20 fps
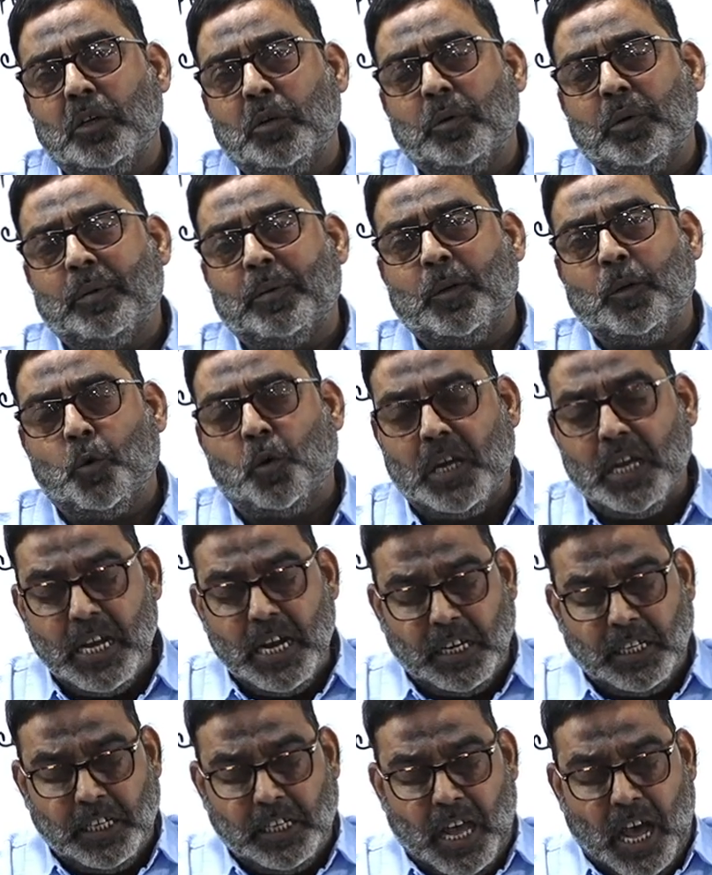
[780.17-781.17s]
you will be looking
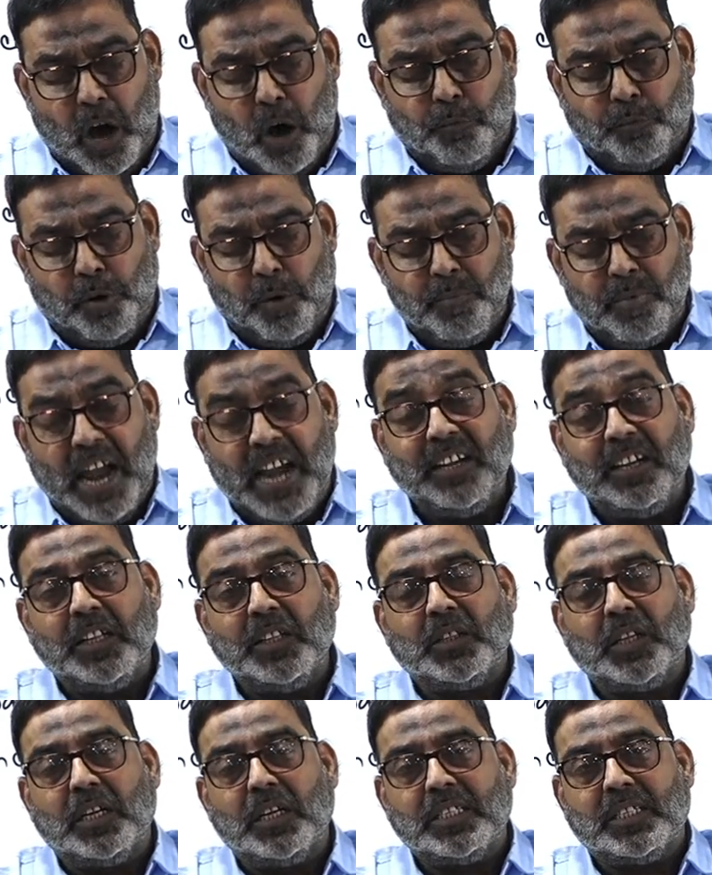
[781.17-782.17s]
at that how from
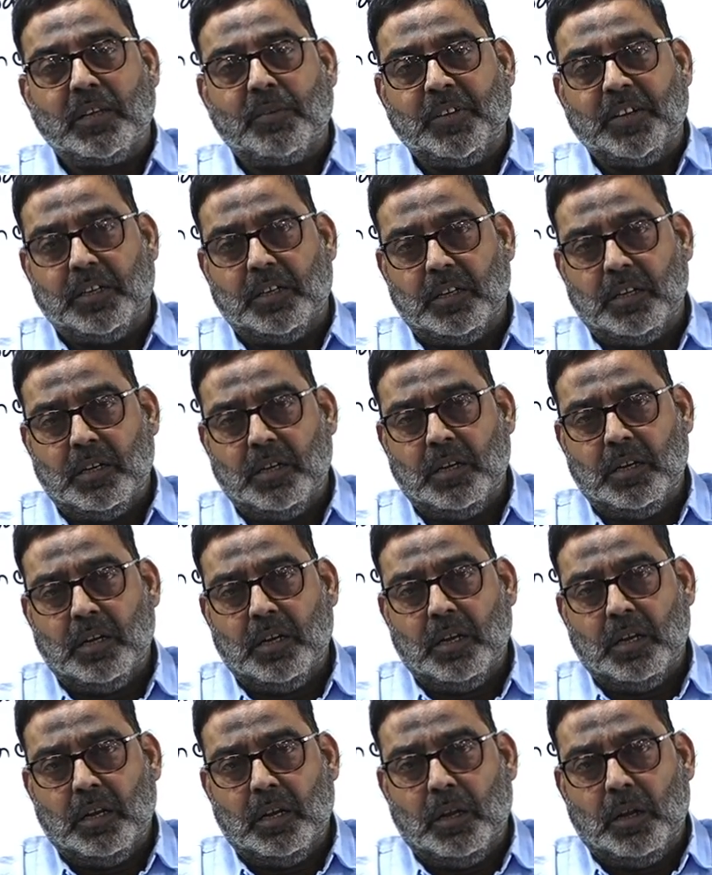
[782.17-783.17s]
1937,
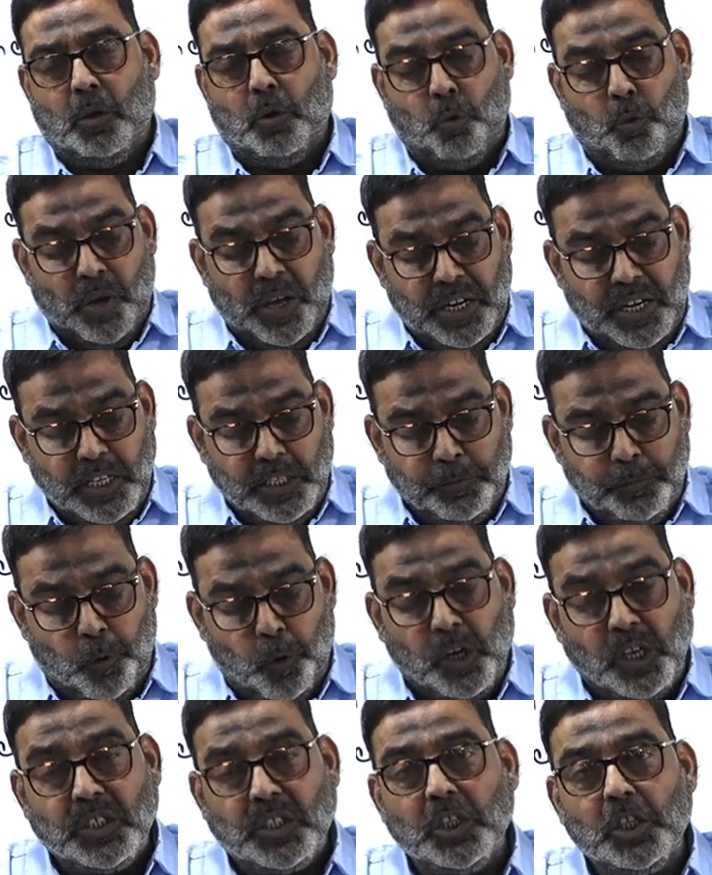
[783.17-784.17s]
where he is
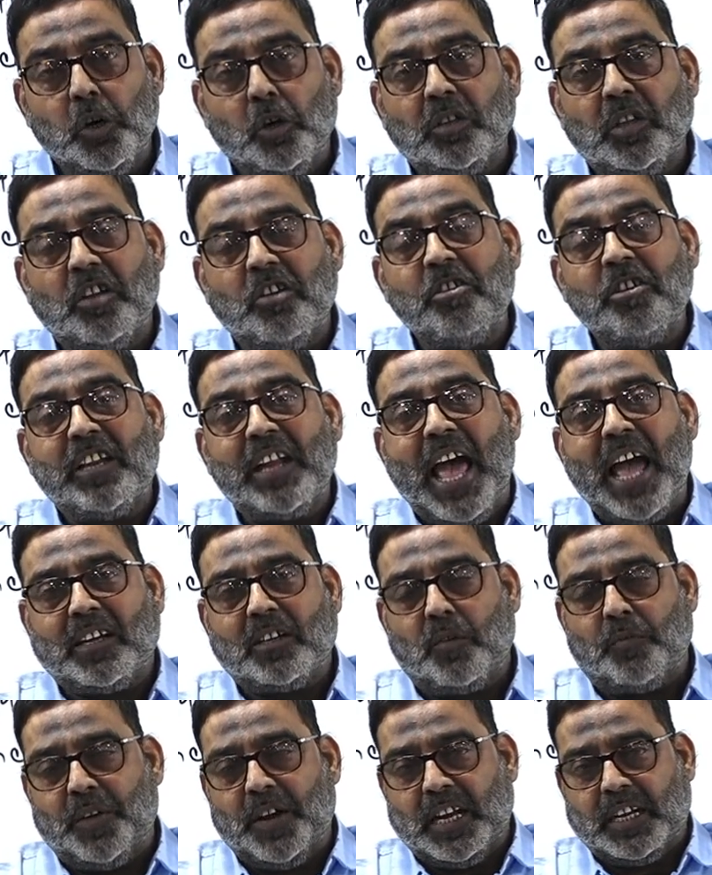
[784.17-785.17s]
focusing on the unit act
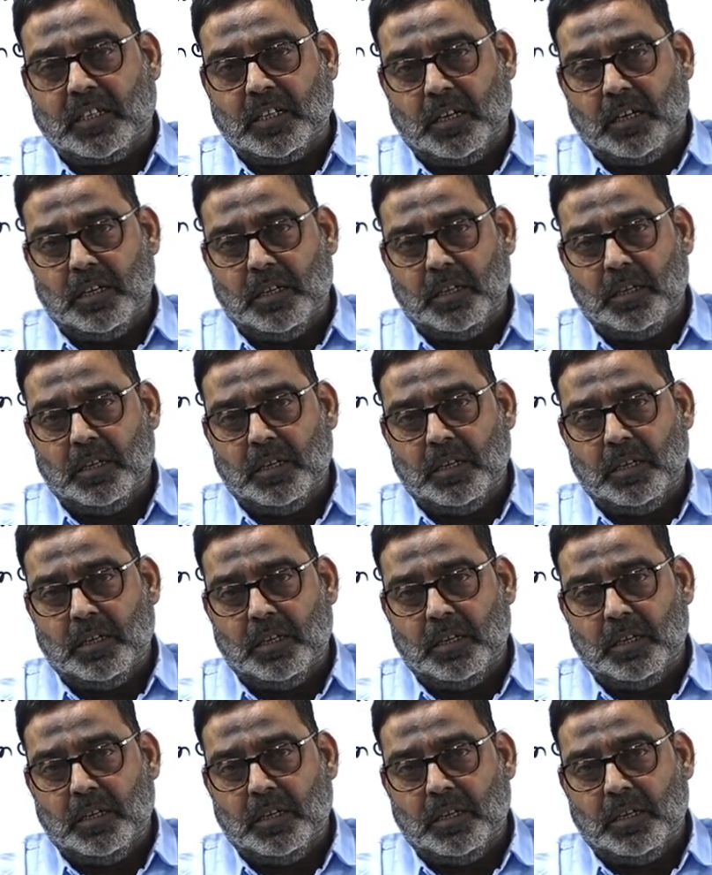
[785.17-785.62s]
of actor.